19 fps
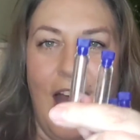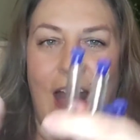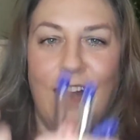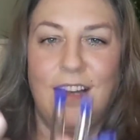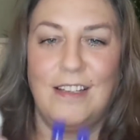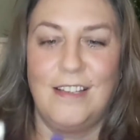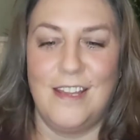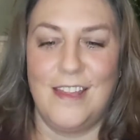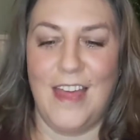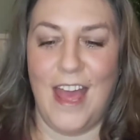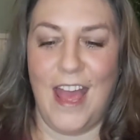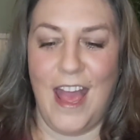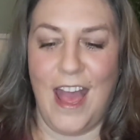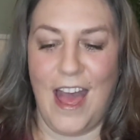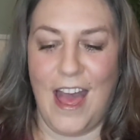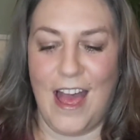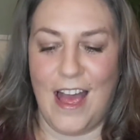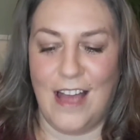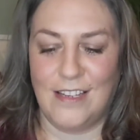and they
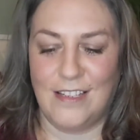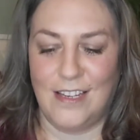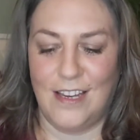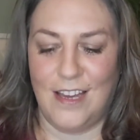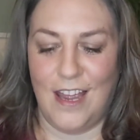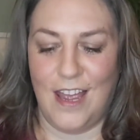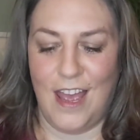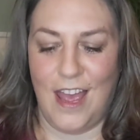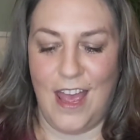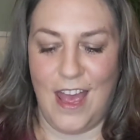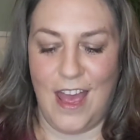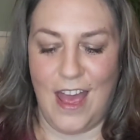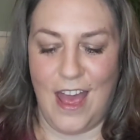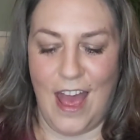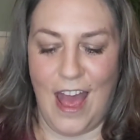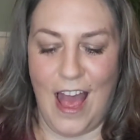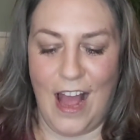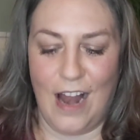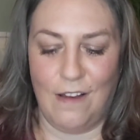had
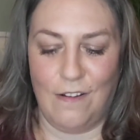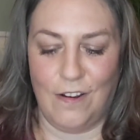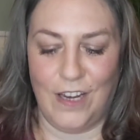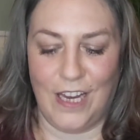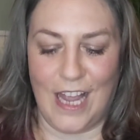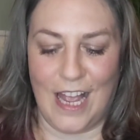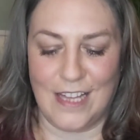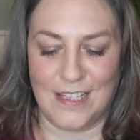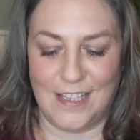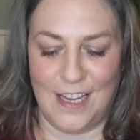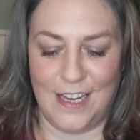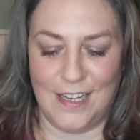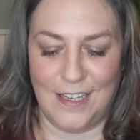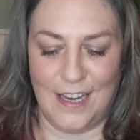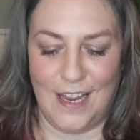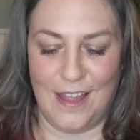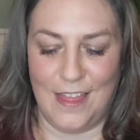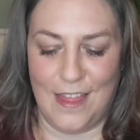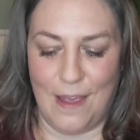hyaluronic
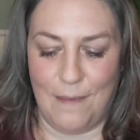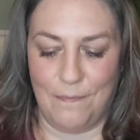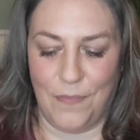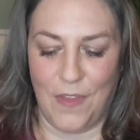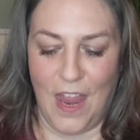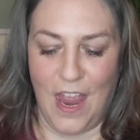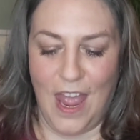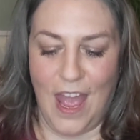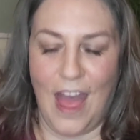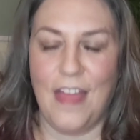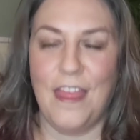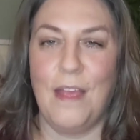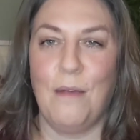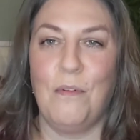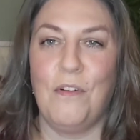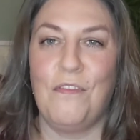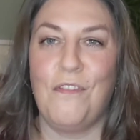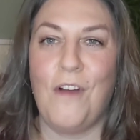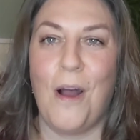acid in them, and
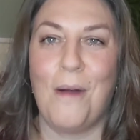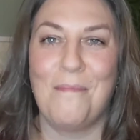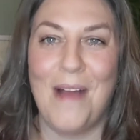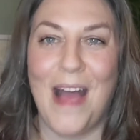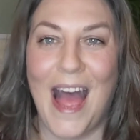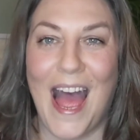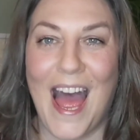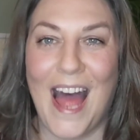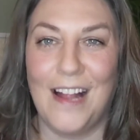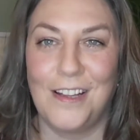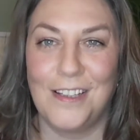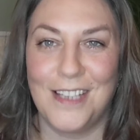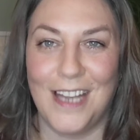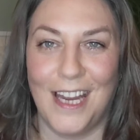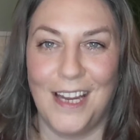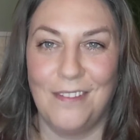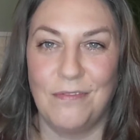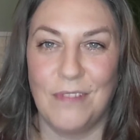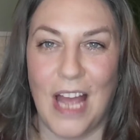they were from
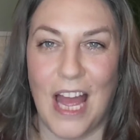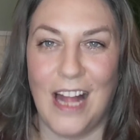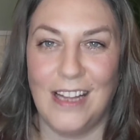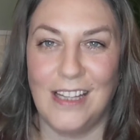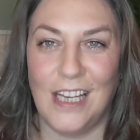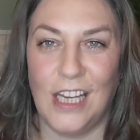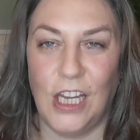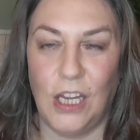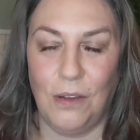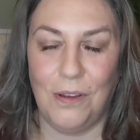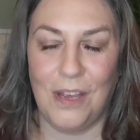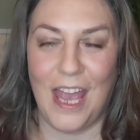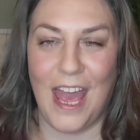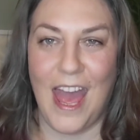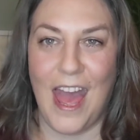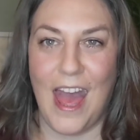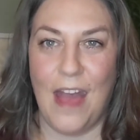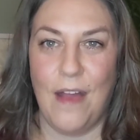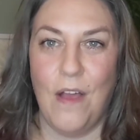Aldi
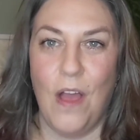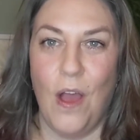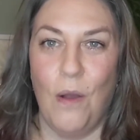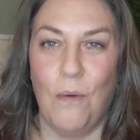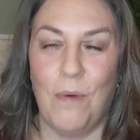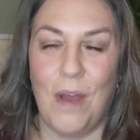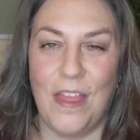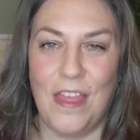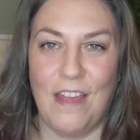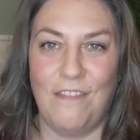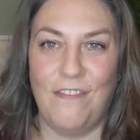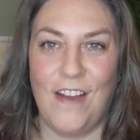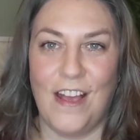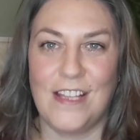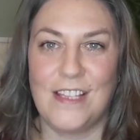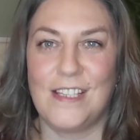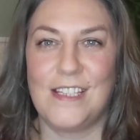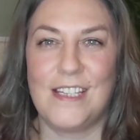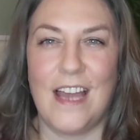UK when they
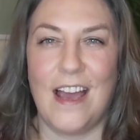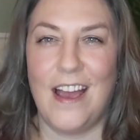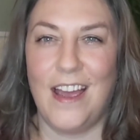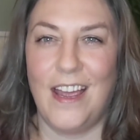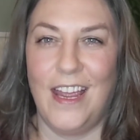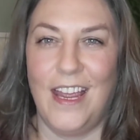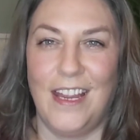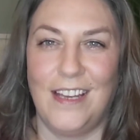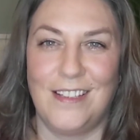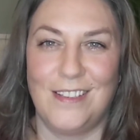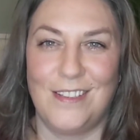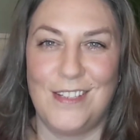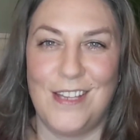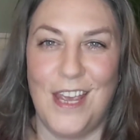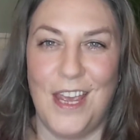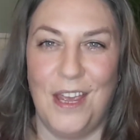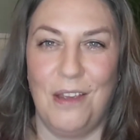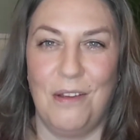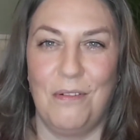first started
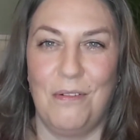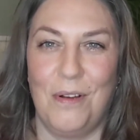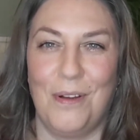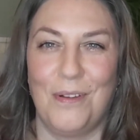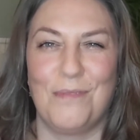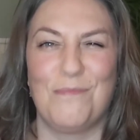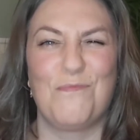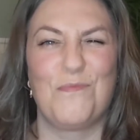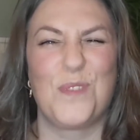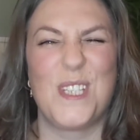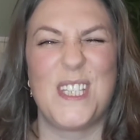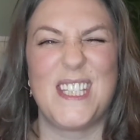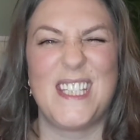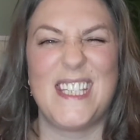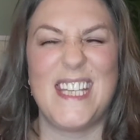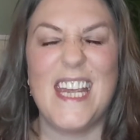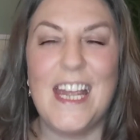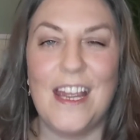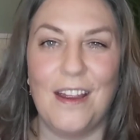to
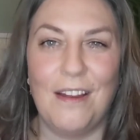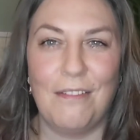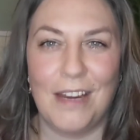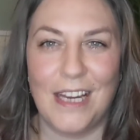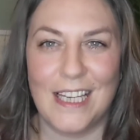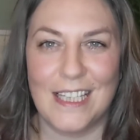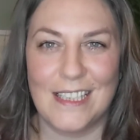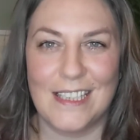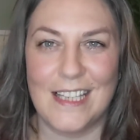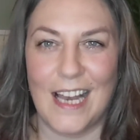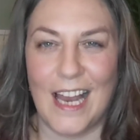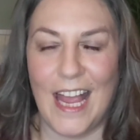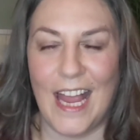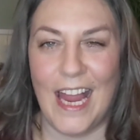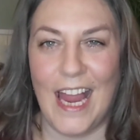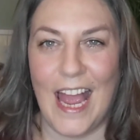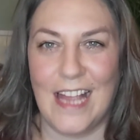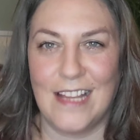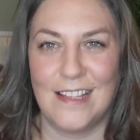
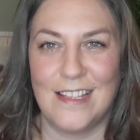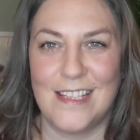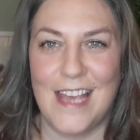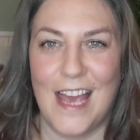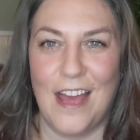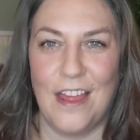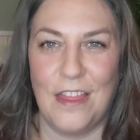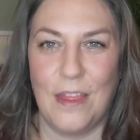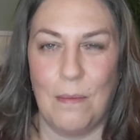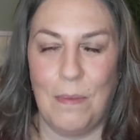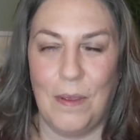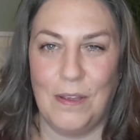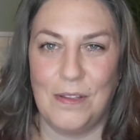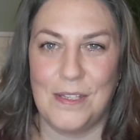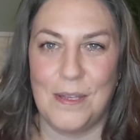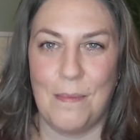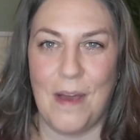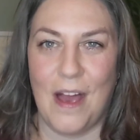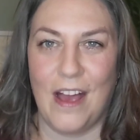seriously enter the
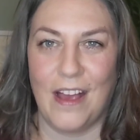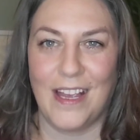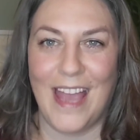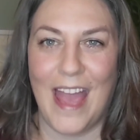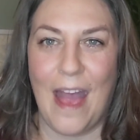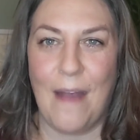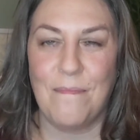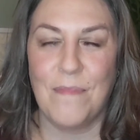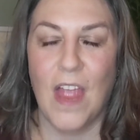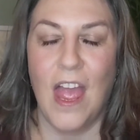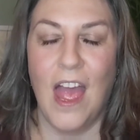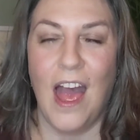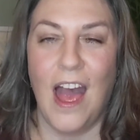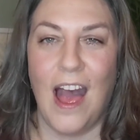beauty market.